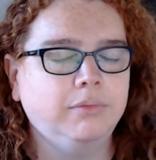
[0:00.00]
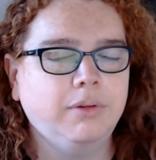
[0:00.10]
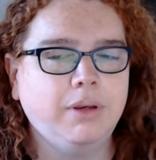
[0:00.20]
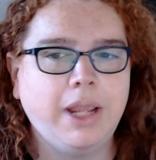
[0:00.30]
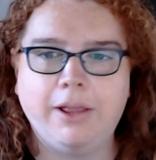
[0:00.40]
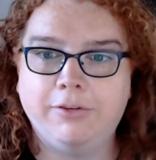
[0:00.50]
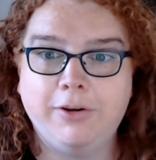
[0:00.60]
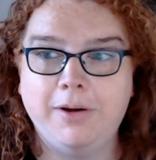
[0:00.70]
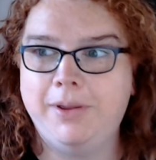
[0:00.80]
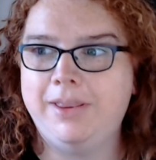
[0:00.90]
Yeah,
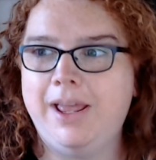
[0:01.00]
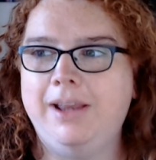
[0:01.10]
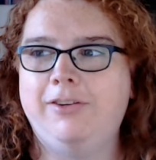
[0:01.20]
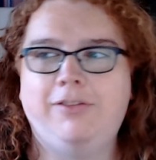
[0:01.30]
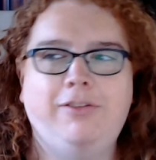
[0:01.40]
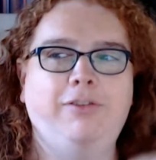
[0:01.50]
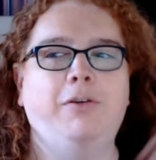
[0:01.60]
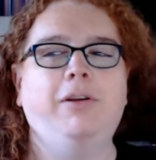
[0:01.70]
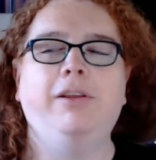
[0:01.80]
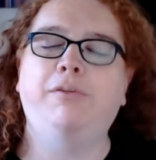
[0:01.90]
sorry about that. Just
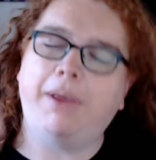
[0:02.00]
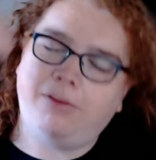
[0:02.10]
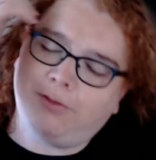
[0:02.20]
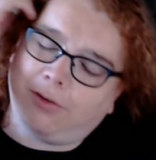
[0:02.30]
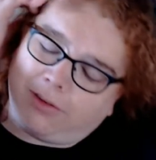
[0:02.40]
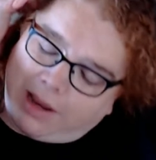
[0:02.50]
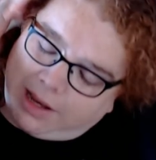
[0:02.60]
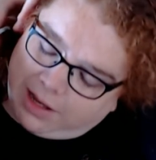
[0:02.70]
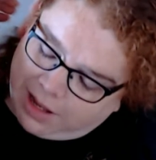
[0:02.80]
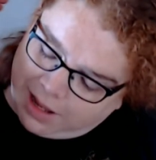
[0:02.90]
totally spaced for a second.
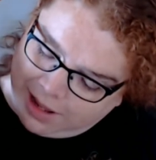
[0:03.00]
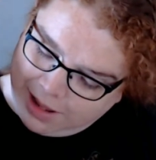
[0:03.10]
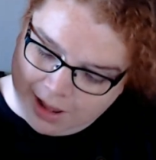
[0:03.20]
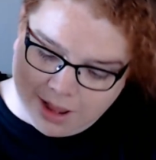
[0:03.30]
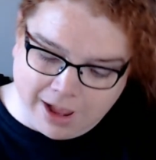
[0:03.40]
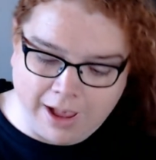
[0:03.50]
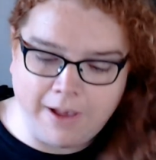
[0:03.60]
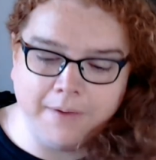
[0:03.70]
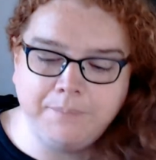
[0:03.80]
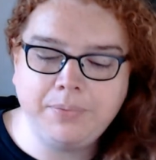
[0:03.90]

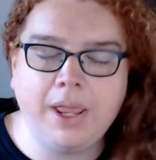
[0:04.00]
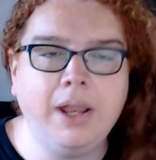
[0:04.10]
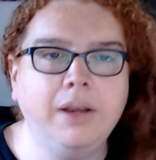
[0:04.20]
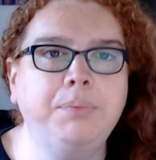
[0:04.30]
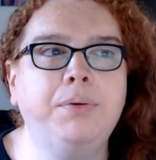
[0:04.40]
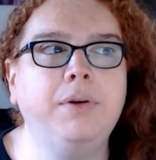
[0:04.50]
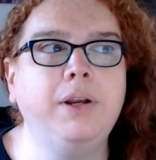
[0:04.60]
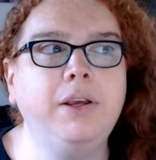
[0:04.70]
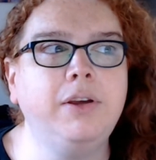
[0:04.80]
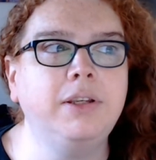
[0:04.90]
Um, I had a pretty
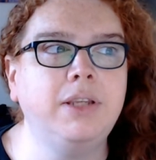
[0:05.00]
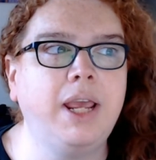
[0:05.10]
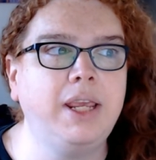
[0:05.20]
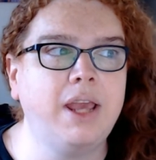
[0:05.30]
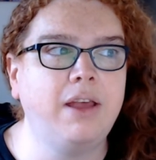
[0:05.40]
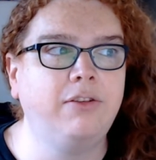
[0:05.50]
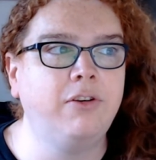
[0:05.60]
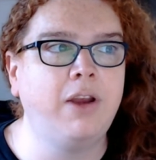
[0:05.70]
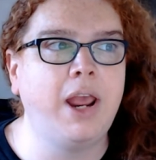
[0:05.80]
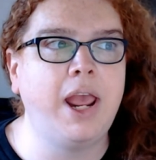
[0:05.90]
good day
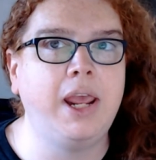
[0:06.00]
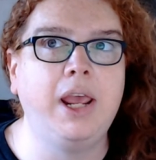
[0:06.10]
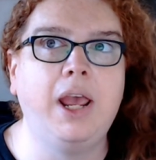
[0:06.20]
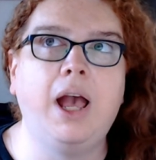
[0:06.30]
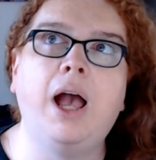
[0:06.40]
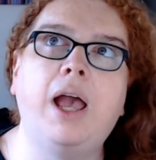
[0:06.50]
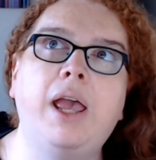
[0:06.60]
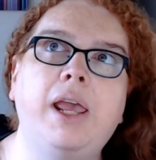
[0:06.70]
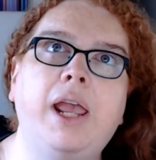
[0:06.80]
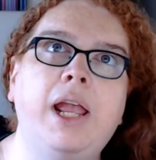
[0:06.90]
yesterday.
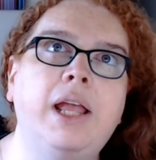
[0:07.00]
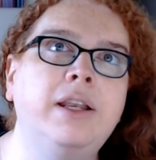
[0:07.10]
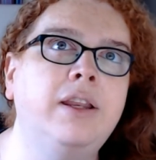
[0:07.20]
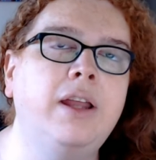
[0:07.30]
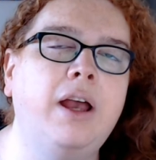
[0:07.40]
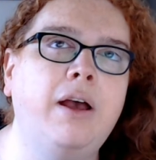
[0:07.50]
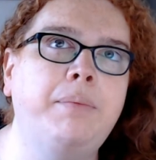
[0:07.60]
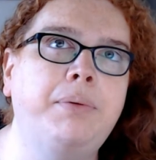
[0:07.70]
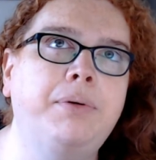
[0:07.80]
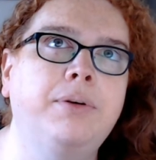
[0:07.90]
I ended up
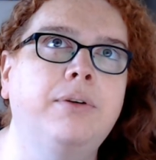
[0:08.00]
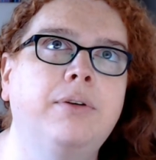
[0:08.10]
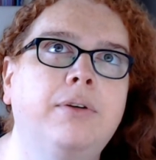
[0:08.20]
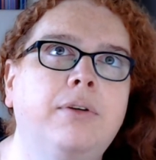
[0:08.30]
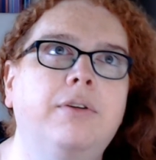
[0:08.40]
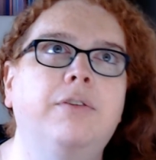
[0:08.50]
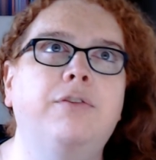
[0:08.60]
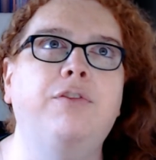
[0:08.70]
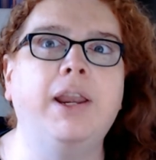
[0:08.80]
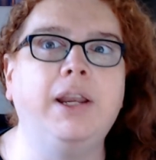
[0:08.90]

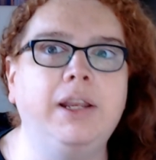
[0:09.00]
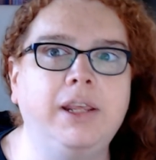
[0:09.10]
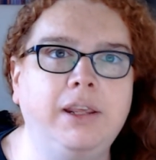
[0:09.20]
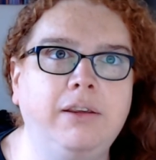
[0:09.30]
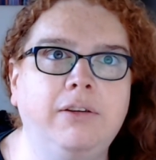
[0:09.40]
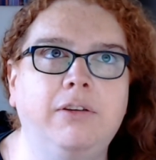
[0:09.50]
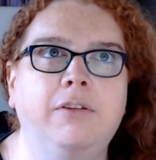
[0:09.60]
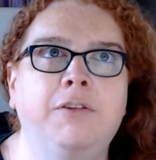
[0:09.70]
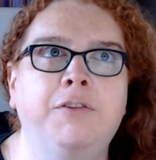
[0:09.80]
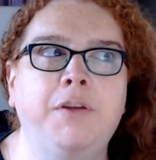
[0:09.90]
finally
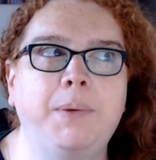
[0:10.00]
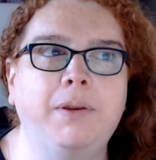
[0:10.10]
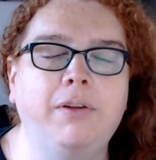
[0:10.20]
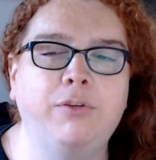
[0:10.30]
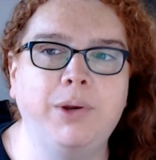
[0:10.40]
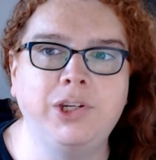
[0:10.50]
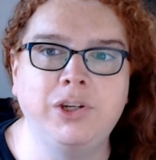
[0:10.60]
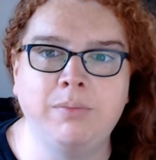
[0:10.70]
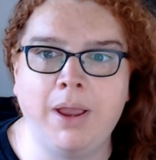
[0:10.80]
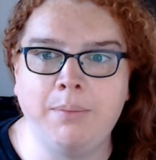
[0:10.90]
flipping the switch in
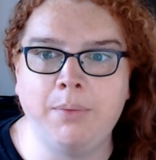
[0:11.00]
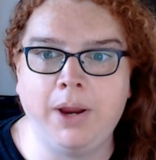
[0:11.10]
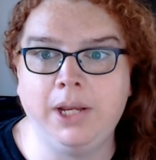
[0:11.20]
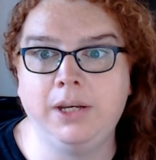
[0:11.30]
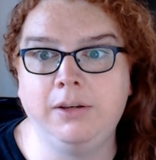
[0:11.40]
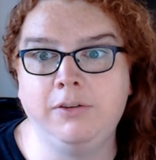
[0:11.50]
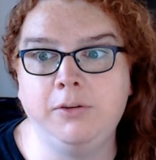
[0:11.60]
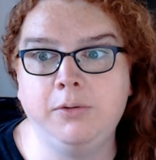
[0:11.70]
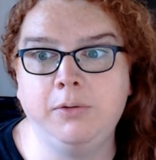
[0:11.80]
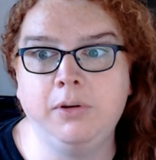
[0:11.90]
my brain
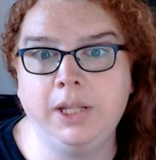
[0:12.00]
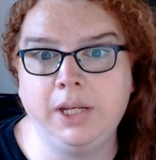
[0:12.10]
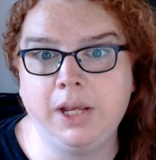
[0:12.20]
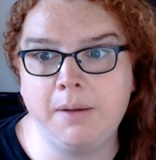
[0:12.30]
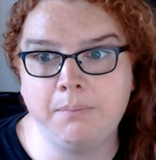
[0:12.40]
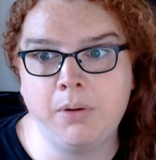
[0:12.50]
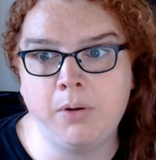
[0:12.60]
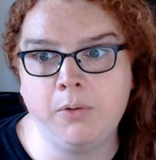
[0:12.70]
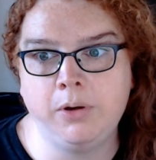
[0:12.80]
into cleaning up mode